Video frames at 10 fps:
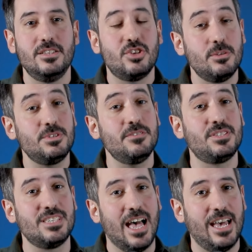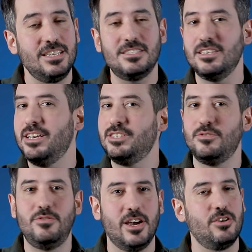In terms of size, it's
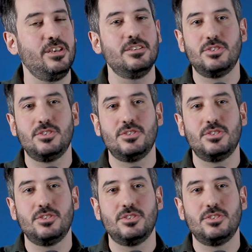very